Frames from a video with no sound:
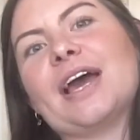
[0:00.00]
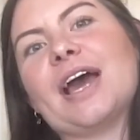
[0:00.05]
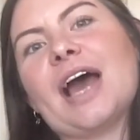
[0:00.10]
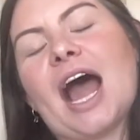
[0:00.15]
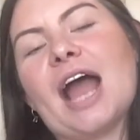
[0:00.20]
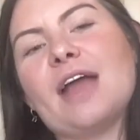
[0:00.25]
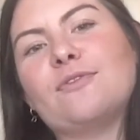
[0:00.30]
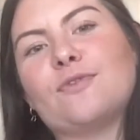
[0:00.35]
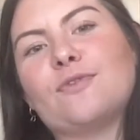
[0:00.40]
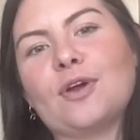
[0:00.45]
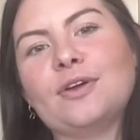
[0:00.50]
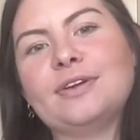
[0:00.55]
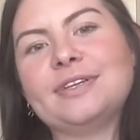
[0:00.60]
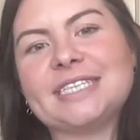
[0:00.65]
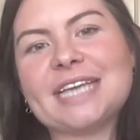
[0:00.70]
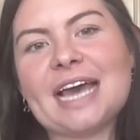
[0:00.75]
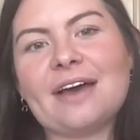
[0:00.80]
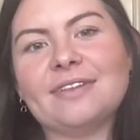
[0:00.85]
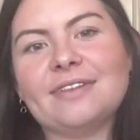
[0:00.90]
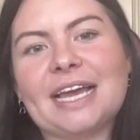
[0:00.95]
I wrote
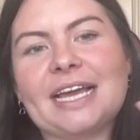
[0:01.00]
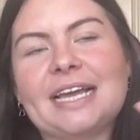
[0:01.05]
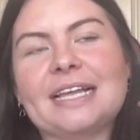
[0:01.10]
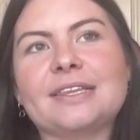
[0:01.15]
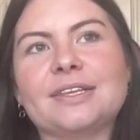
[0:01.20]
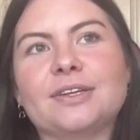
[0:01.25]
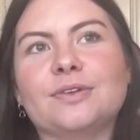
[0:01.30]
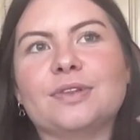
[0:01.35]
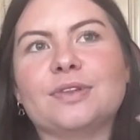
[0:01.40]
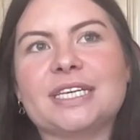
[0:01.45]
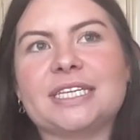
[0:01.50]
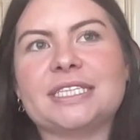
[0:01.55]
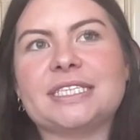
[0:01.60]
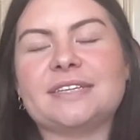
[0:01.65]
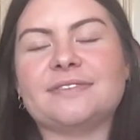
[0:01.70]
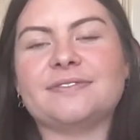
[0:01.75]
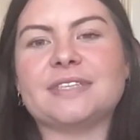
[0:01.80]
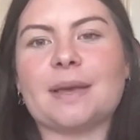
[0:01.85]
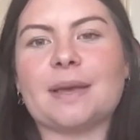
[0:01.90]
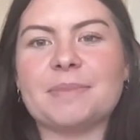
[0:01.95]
down like a little
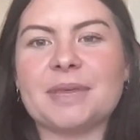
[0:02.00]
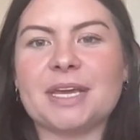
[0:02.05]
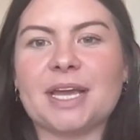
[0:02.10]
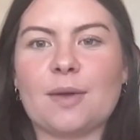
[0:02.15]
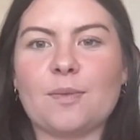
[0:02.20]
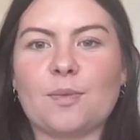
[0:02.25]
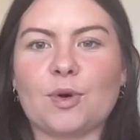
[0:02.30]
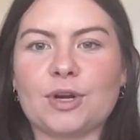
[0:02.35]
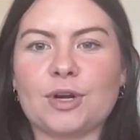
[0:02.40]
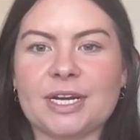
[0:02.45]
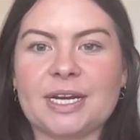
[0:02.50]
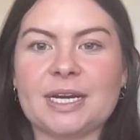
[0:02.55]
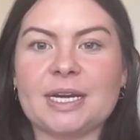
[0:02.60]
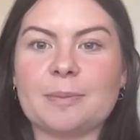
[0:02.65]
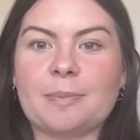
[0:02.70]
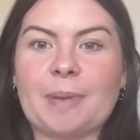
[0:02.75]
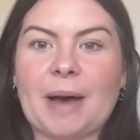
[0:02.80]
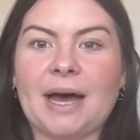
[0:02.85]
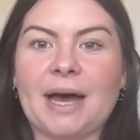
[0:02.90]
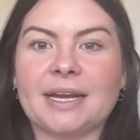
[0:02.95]
list of something I wanted in
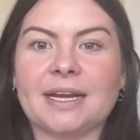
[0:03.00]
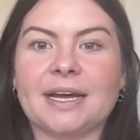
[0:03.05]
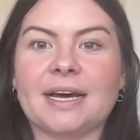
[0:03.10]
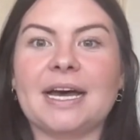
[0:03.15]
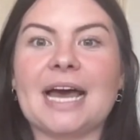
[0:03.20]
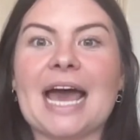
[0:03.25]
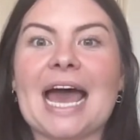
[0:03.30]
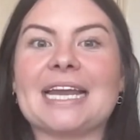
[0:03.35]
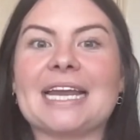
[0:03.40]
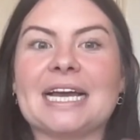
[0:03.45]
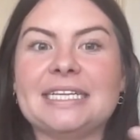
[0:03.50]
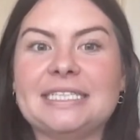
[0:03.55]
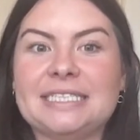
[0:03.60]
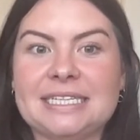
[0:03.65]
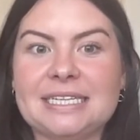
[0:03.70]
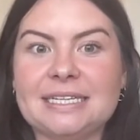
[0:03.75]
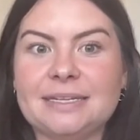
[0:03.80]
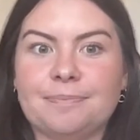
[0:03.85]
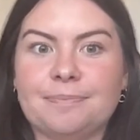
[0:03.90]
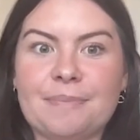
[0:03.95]
a partner and I
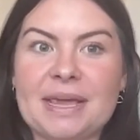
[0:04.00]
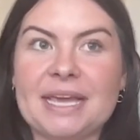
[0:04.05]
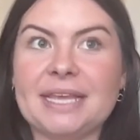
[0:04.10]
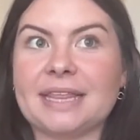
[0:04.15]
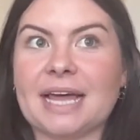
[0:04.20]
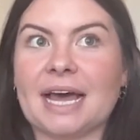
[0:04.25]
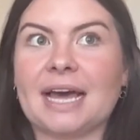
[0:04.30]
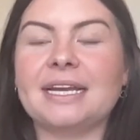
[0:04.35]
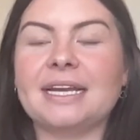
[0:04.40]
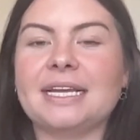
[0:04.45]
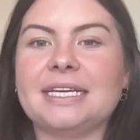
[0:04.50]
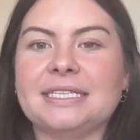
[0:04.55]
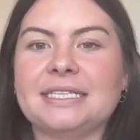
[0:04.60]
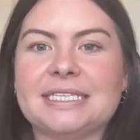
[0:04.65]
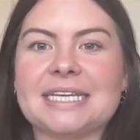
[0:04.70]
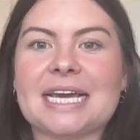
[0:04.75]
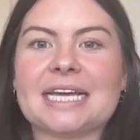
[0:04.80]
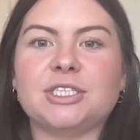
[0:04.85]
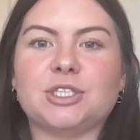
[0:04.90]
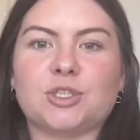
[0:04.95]
did meet that in
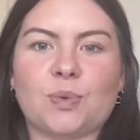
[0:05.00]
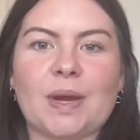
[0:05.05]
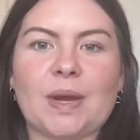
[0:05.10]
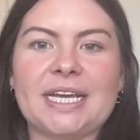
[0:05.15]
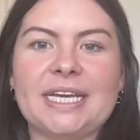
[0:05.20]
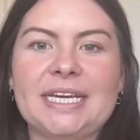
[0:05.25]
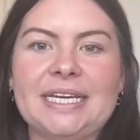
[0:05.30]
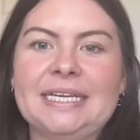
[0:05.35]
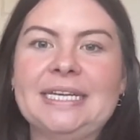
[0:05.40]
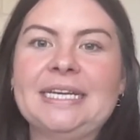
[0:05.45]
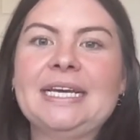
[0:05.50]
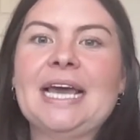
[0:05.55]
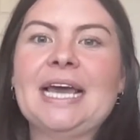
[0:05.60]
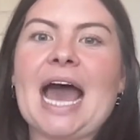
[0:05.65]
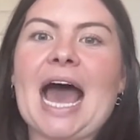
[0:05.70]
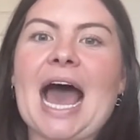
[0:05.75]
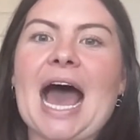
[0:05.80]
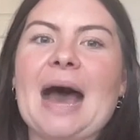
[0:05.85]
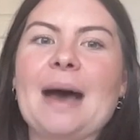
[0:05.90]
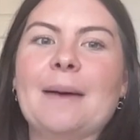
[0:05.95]
date 20.
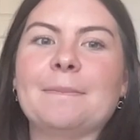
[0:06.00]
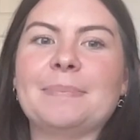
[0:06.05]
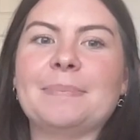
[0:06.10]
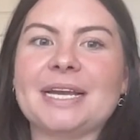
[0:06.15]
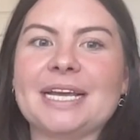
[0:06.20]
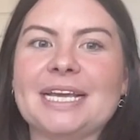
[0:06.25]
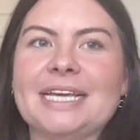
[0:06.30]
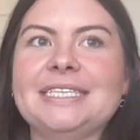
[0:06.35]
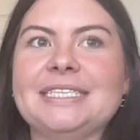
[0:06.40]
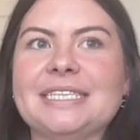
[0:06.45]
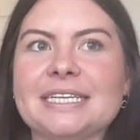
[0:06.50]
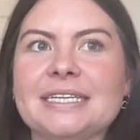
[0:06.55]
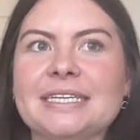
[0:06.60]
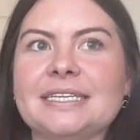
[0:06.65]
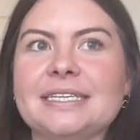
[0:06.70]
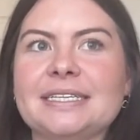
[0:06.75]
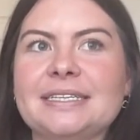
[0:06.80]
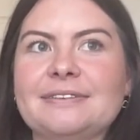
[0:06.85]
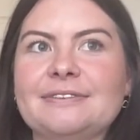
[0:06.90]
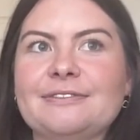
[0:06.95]
But he
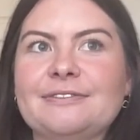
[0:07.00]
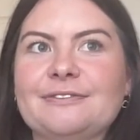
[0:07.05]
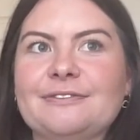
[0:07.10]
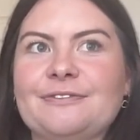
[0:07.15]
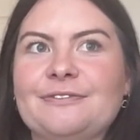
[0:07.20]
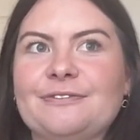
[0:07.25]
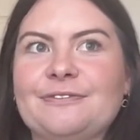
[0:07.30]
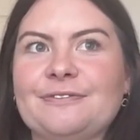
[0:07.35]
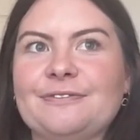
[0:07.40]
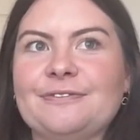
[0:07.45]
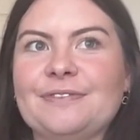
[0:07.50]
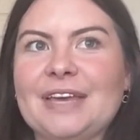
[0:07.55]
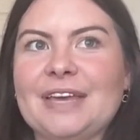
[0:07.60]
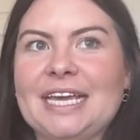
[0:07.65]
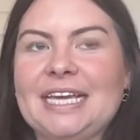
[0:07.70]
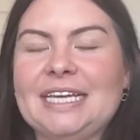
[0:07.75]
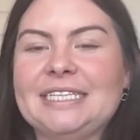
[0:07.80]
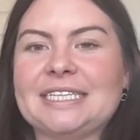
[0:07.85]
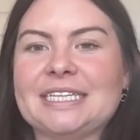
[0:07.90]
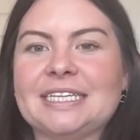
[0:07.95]

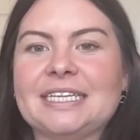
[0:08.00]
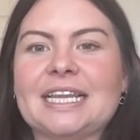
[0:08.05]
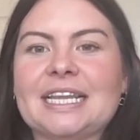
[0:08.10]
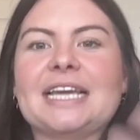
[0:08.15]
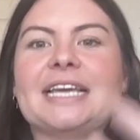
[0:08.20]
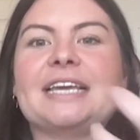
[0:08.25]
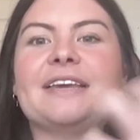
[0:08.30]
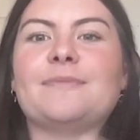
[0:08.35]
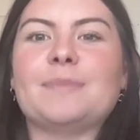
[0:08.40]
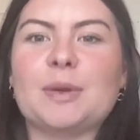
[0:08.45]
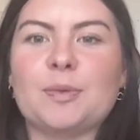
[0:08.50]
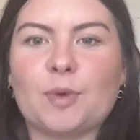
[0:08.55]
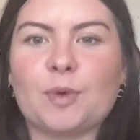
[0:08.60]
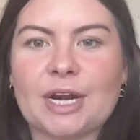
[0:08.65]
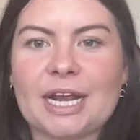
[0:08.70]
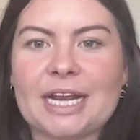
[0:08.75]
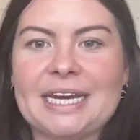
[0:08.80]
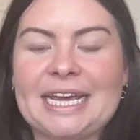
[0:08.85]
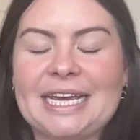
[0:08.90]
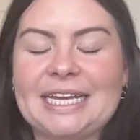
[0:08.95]
didn't like give me what
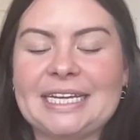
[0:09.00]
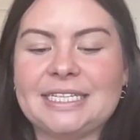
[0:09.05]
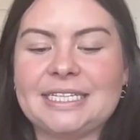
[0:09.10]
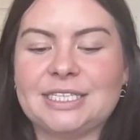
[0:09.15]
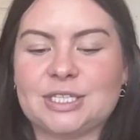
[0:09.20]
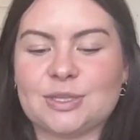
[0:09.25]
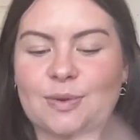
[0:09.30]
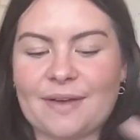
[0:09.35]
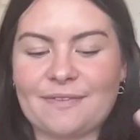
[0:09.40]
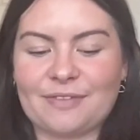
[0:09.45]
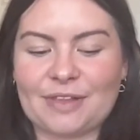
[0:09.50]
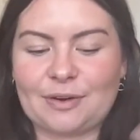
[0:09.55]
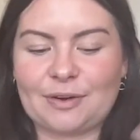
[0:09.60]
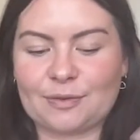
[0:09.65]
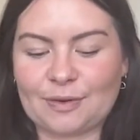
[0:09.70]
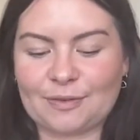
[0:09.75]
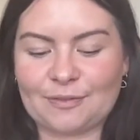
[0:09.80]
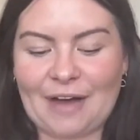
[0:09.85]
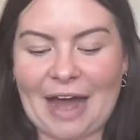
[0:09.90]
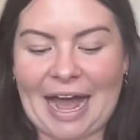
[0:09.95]
I needed. So I've like
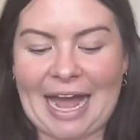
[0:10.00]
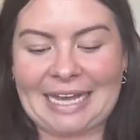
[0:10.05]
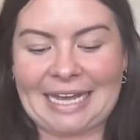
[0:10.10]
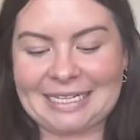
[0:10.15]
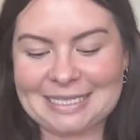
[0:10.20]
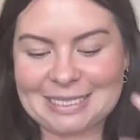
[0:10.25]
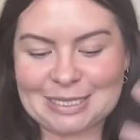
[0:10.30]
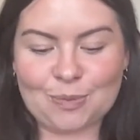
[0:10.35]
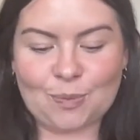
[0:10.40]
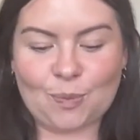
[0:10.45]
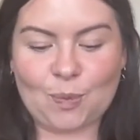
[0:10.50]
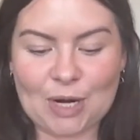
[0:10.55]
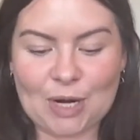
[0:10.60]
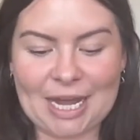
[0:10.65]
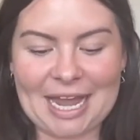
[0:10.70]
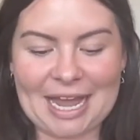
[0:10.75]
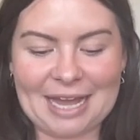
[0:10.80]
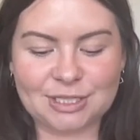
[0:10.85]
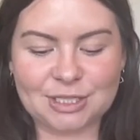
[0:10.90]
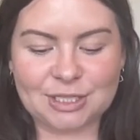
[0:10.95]
revised what
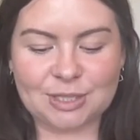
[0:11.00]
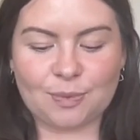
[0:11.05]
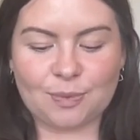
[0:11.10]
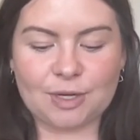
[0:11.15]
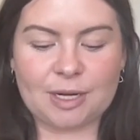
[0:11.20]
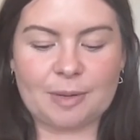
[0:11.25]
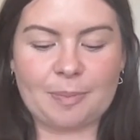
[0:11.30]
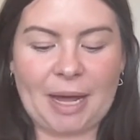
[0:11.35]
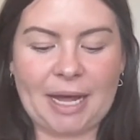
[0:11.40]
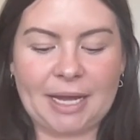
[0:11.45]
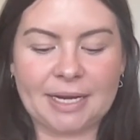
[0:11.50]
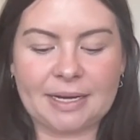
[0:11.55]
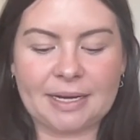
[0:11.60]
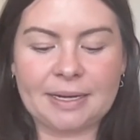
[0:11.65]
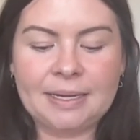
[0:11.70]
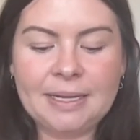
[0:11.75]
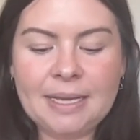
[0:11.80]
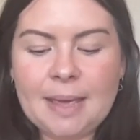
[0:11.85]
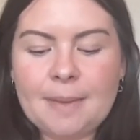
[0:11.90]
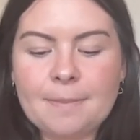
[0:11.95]
I actually want in a
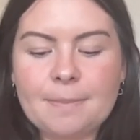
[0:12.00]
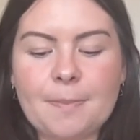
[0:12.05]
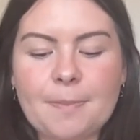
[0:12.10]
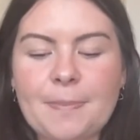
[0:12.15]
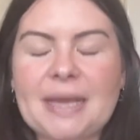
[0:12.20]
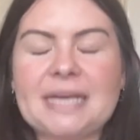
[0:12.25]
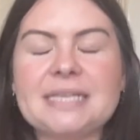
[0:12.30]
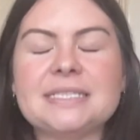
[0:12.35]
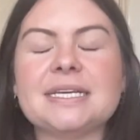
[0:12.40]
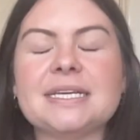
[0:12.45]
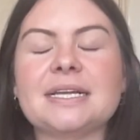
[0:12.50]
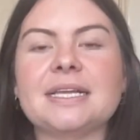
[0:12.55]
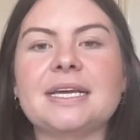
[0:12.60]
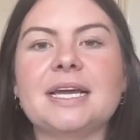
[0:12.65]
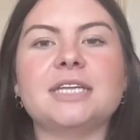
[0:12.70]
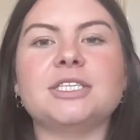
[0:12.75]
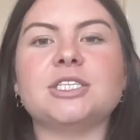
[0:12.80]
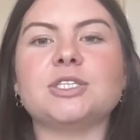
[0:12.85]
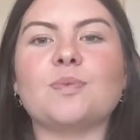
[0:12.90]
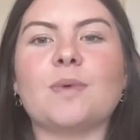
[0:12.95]
partner. But basically
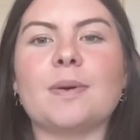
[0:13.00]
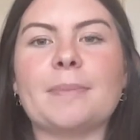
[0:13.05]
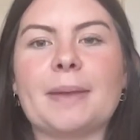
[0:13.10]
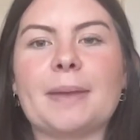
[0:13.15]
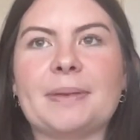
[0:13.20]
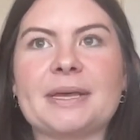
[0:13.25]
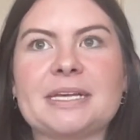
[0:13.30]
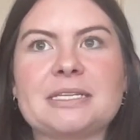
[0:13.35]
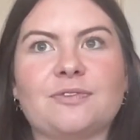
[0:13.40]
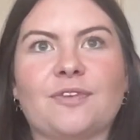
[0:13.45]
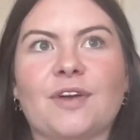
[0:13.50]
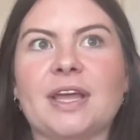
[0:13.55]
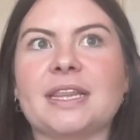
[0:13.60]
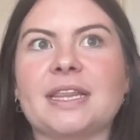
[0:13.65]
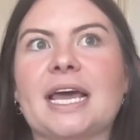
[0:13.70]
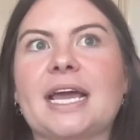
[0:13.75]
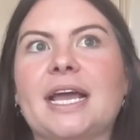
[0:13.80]
I just want my best friend.